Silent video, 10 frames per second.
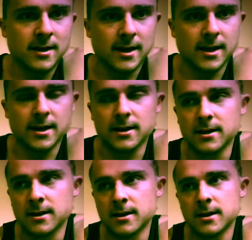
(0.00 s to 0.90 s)
and
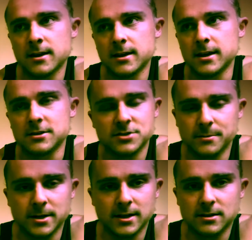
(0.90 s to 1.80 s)
he
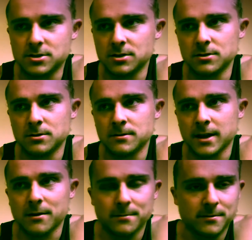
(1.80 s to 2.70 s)
attributed it to,
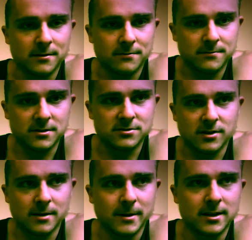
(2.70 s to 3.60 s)
now they're
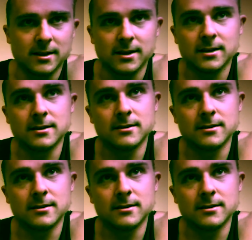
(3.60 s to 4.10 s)
strongmen, like